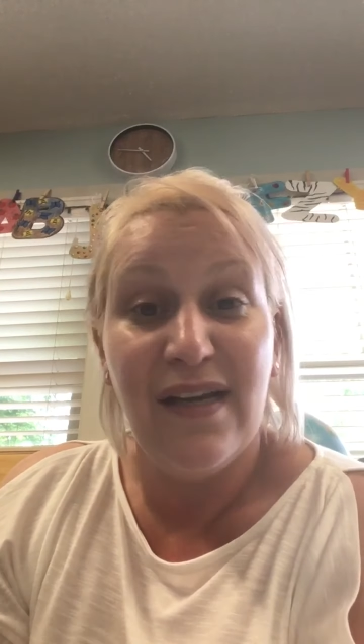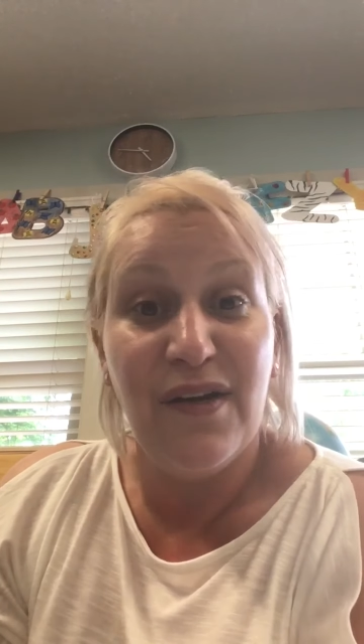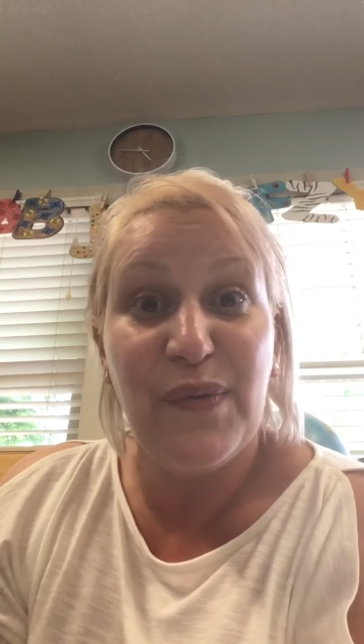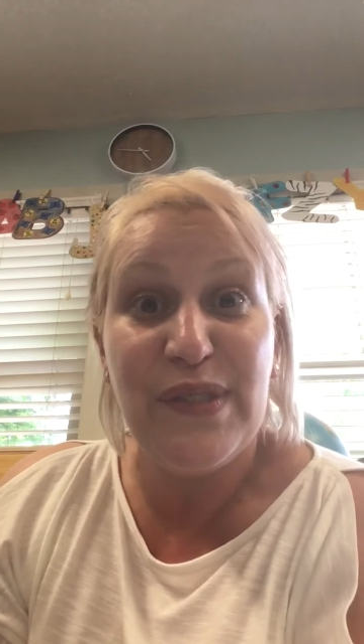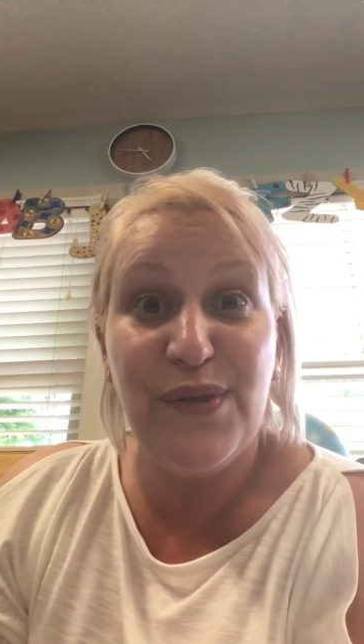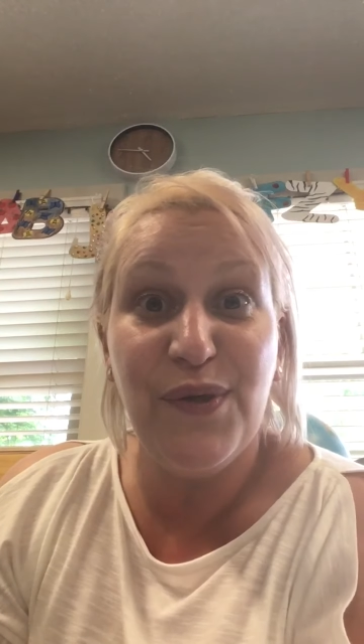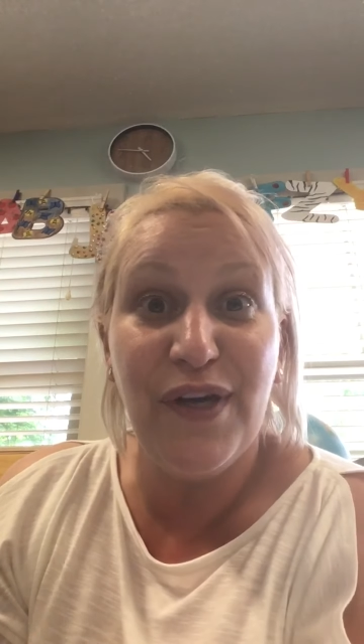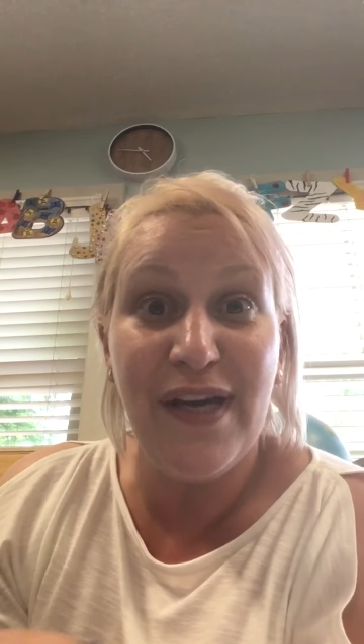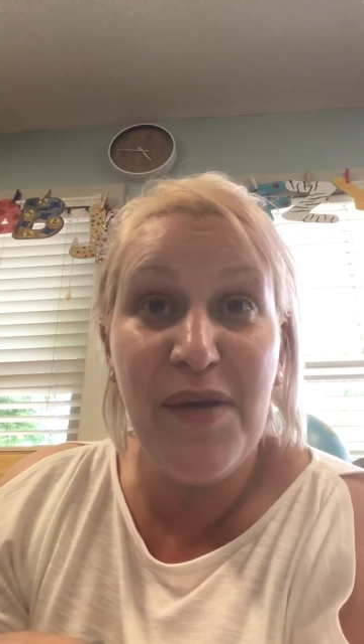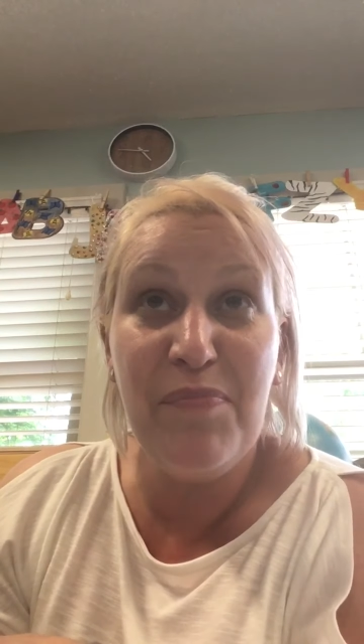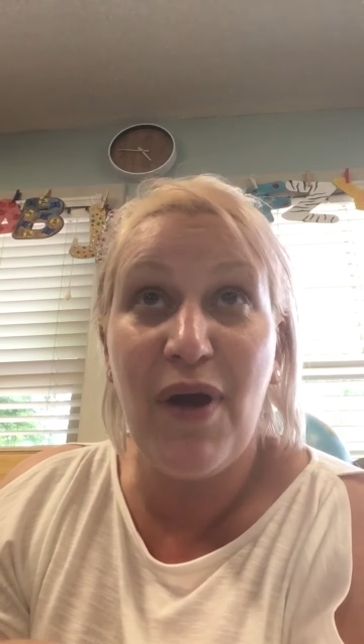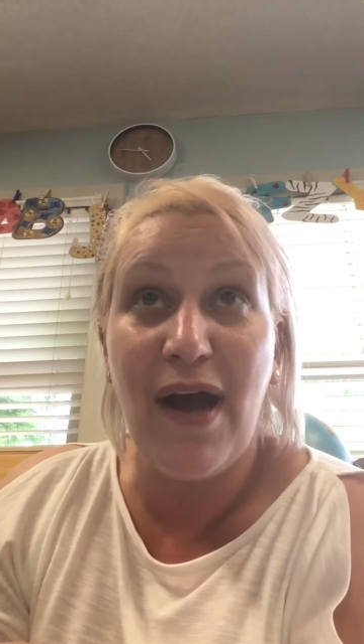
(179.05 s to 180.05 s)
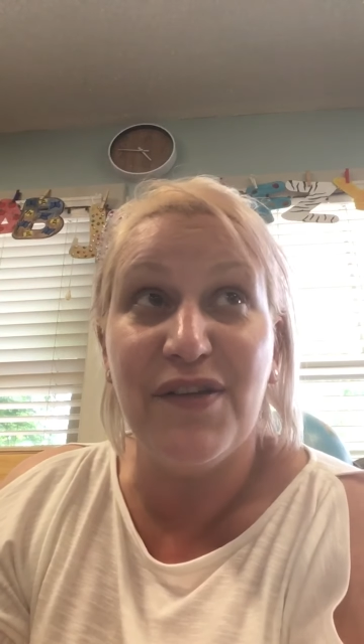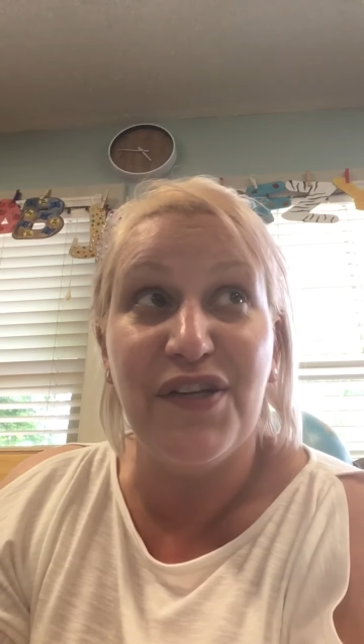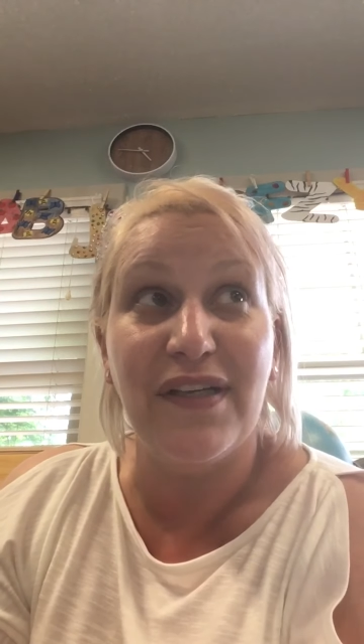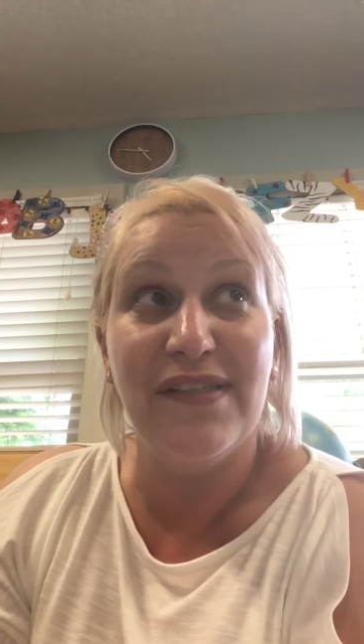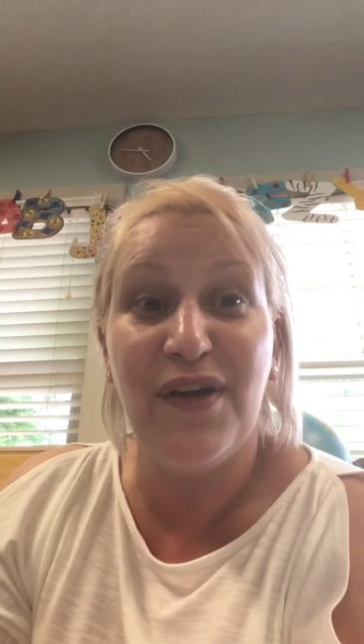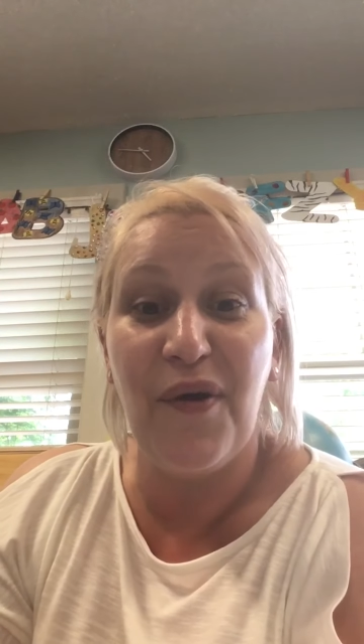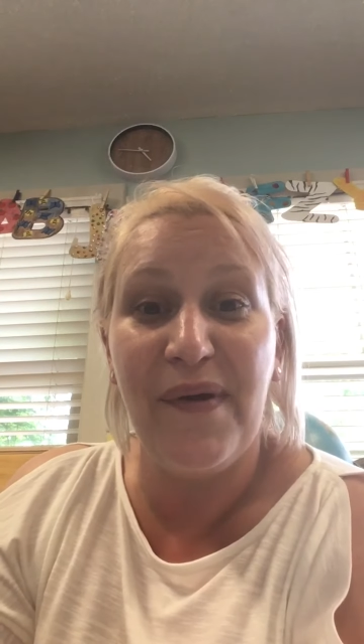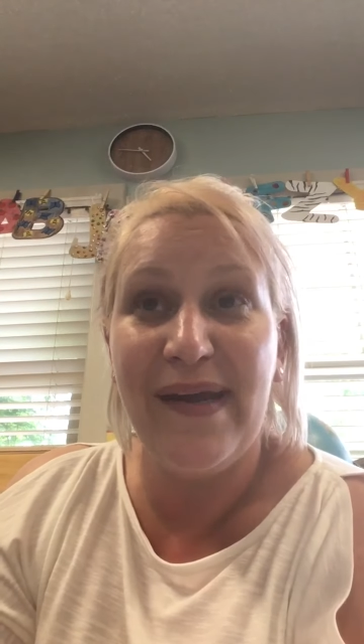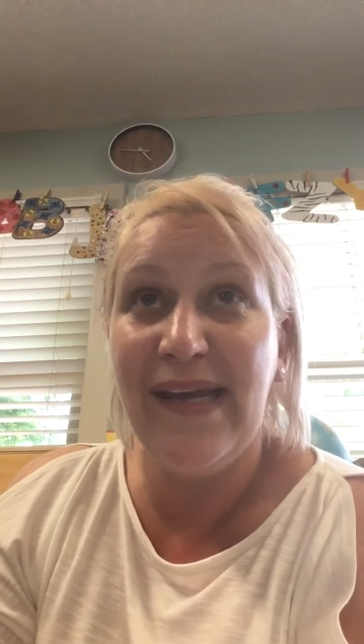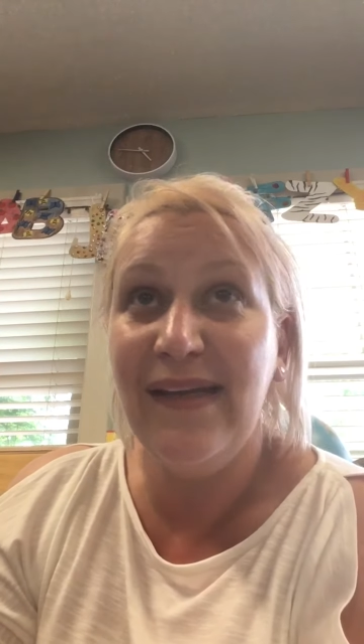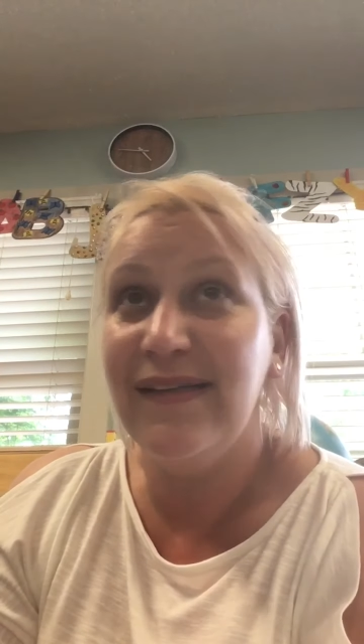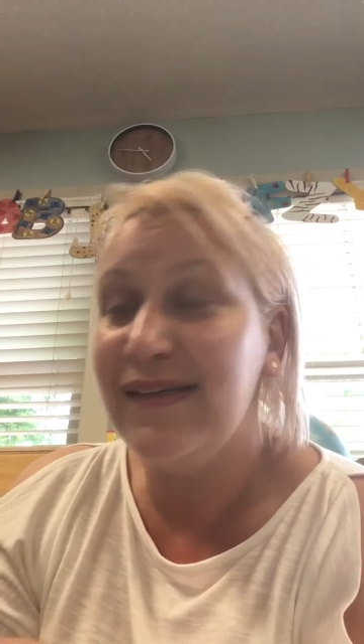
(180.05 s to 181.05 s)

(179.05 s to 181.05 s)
We do cooking projects, don't we?